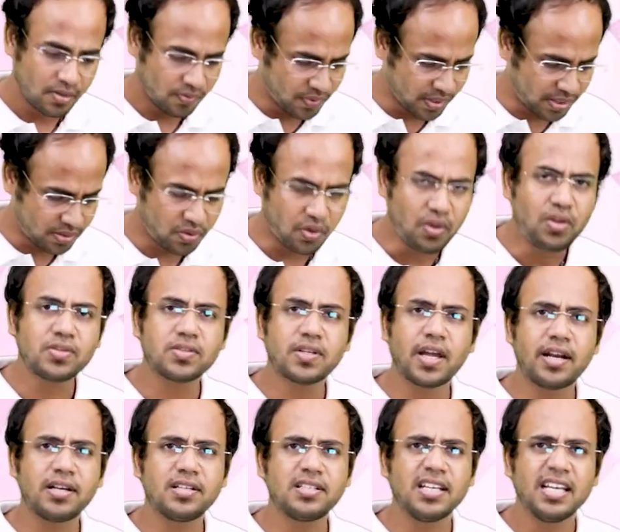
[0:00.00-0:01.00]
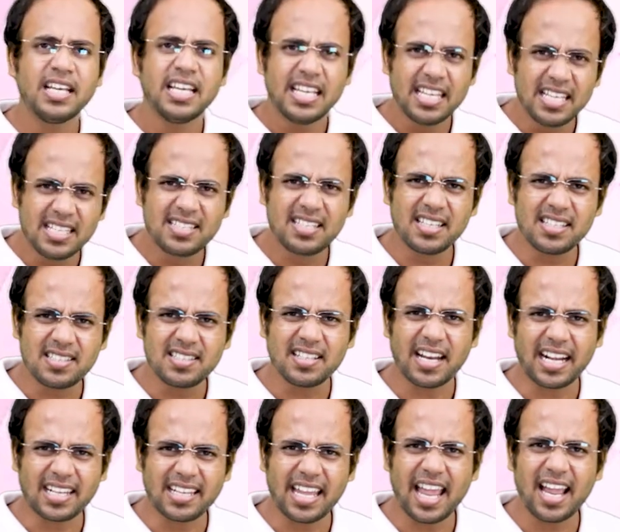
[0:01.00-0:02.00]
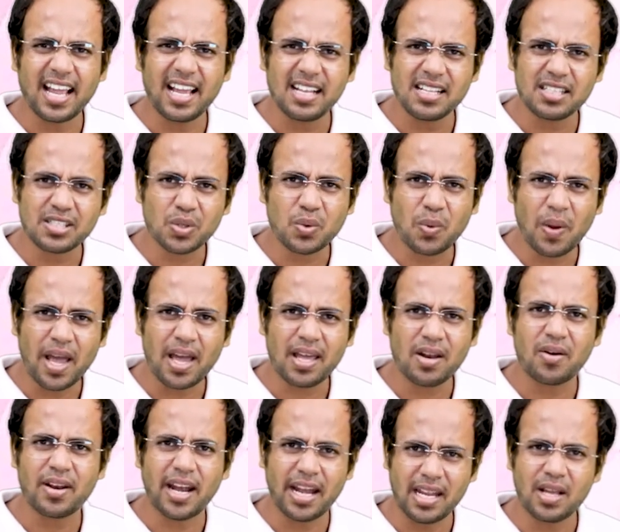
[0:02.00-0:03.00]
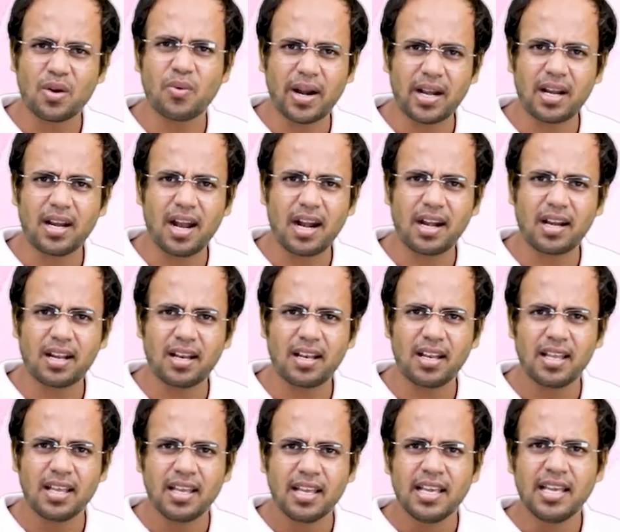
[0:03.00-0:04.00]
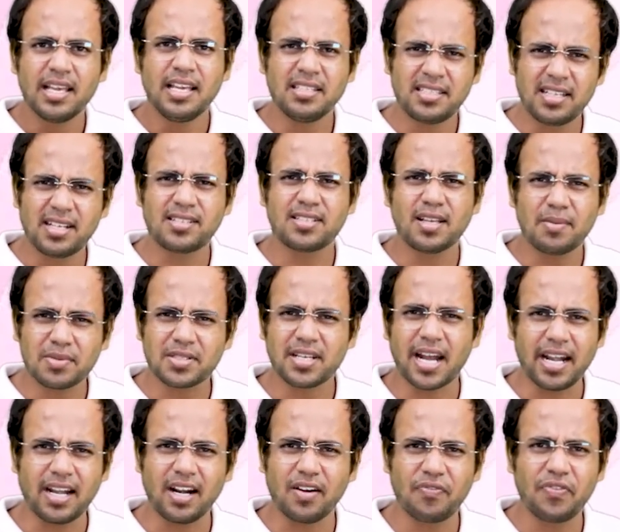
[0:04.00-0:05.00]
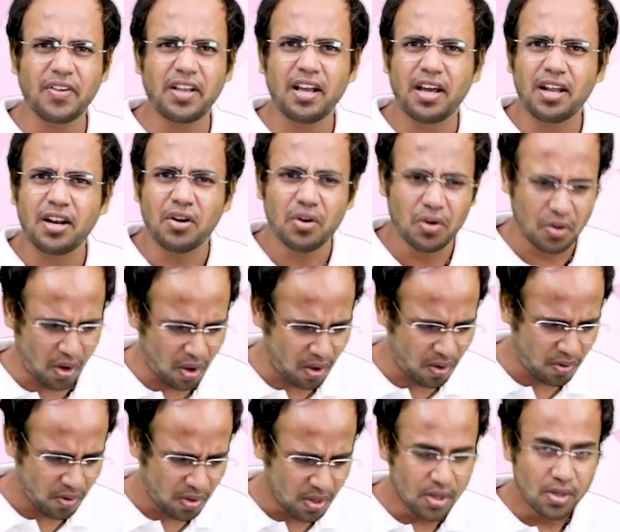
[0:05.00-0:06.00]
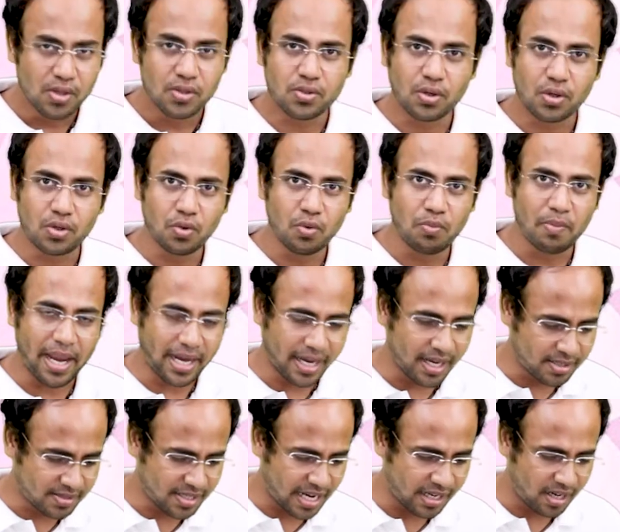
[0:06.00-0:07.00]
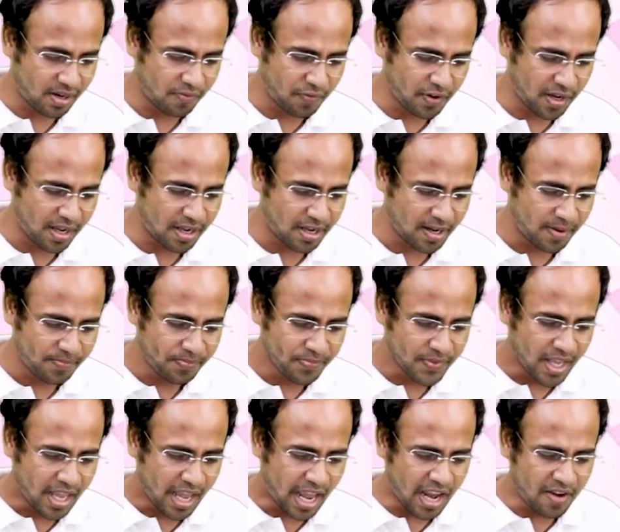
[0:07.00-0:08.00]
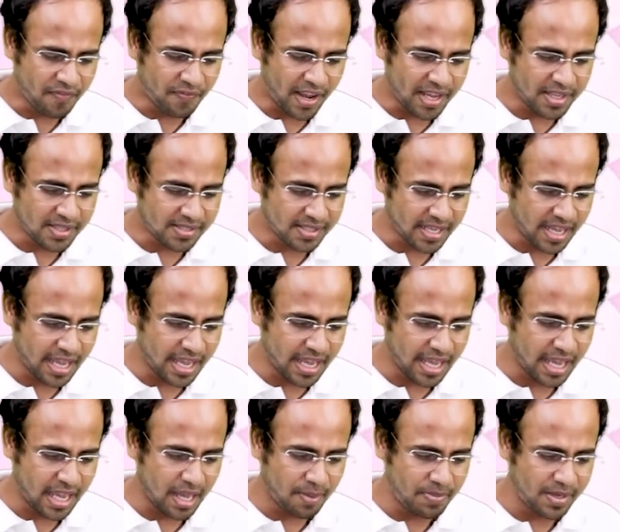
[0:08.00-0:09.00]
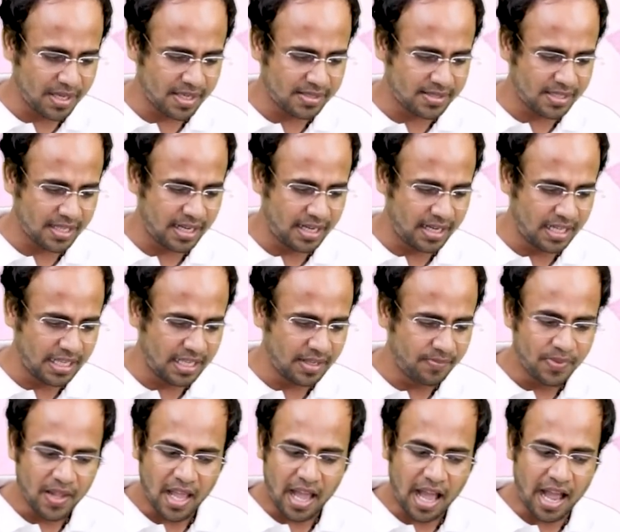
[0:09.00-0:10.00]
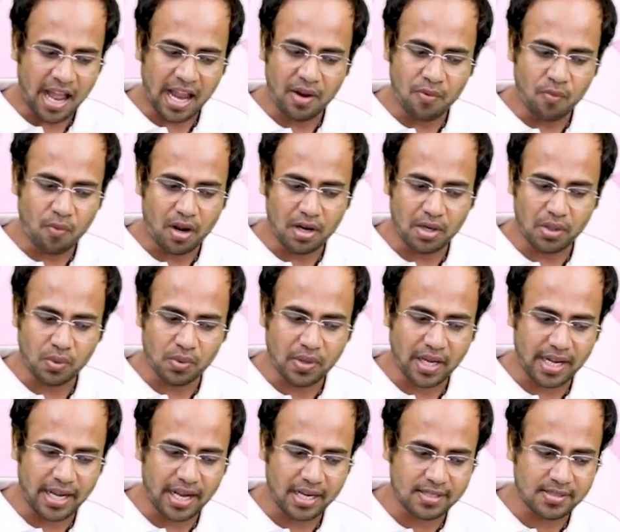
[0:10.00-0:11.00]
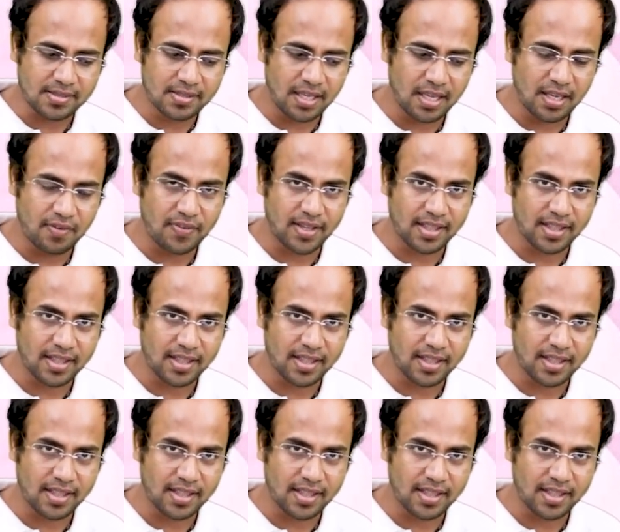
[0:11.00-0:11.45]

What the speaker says: with 3 sides. Is this rectangle, square or any quadrilateral? Is it some standard figure? No. So to make it standard figure, if I say A, B, C, D, I want to connect C